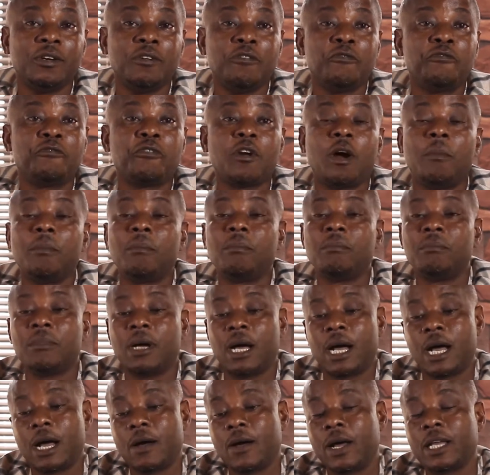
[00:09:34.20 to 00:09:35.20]
from
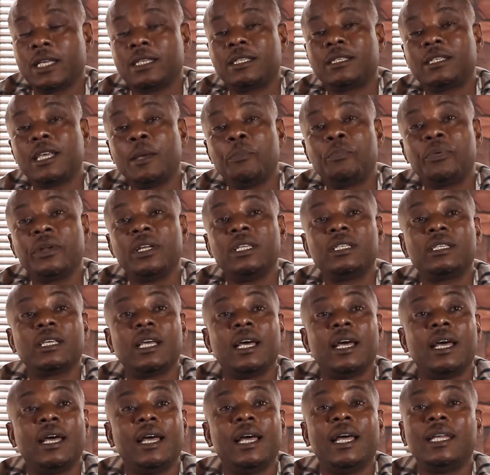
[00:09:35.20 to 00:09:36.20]
our separate
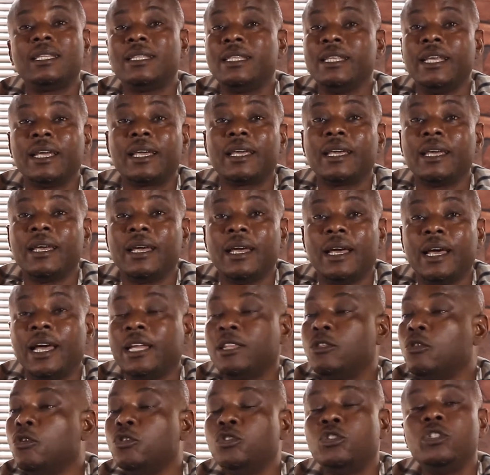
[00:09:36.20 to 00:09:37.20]
ethnic
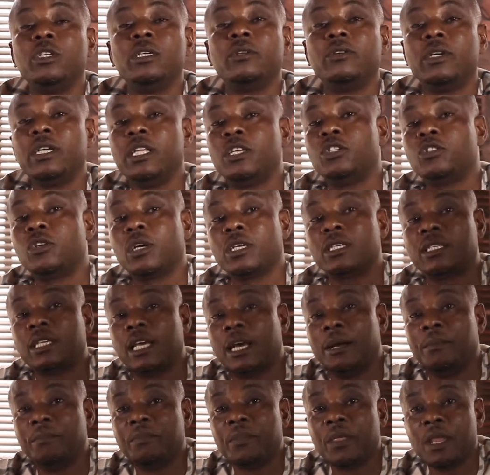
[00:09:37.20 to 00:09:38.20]
and religious
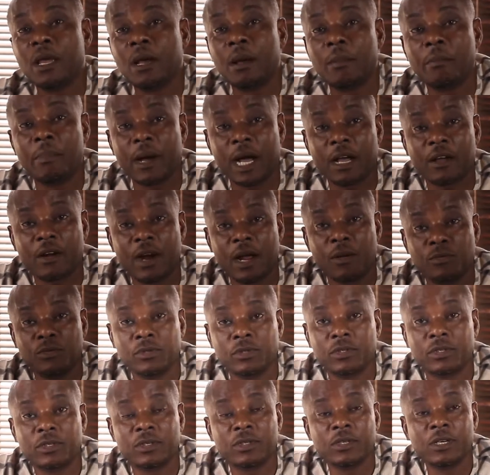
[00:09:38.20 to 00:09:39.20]

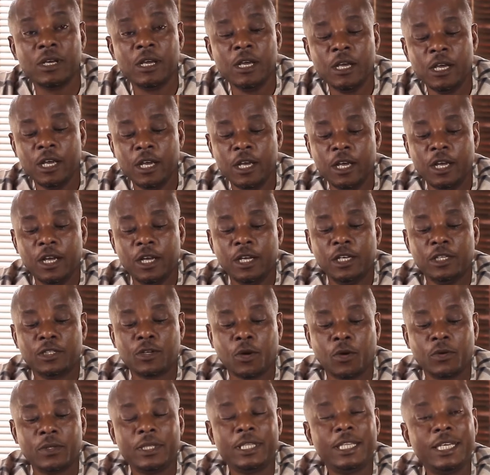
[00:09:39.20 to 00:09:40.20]
backgrounds.
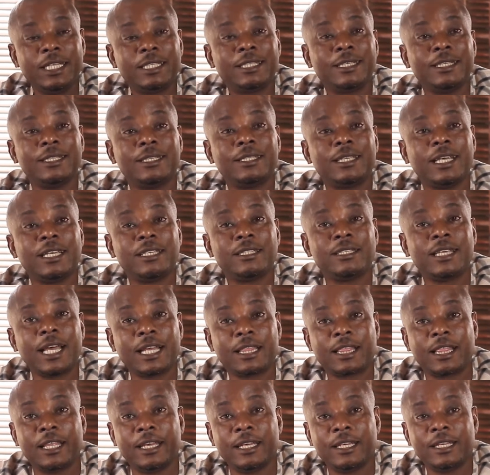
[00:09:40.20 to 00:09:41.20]
So this is
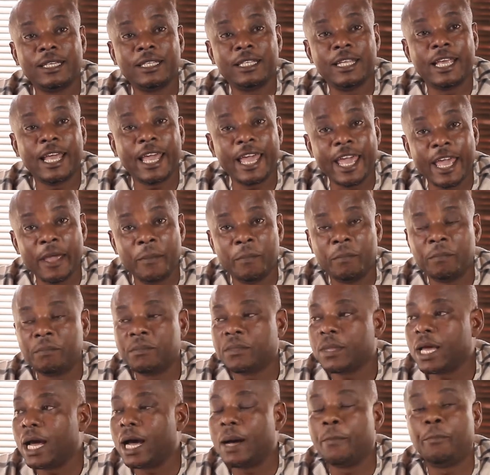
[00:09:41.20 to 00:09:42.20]
exactly the aim
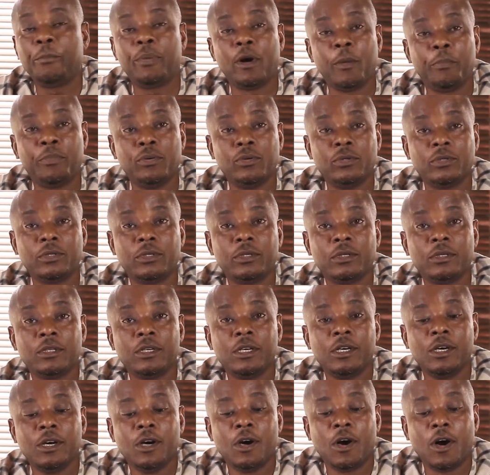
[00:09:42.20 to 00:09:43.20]
and purpose
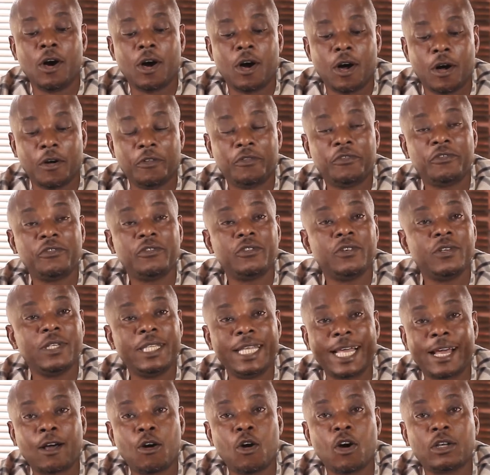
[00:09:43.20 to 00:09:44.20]
of
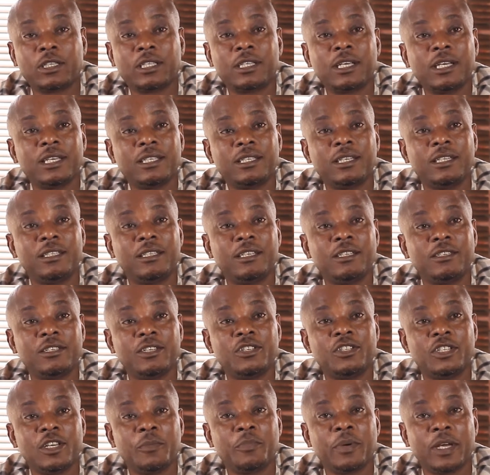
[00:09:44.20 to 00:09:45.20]
the course
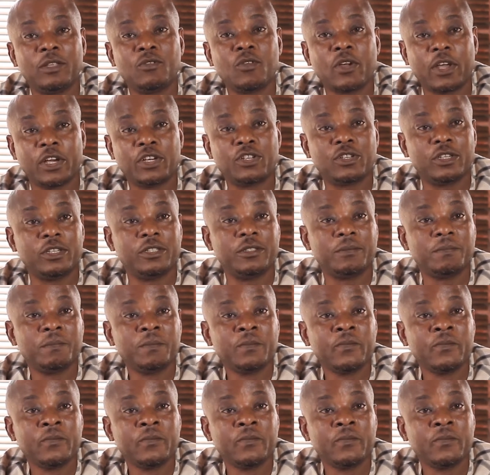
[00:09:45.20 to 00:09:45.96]
Citizenship Education.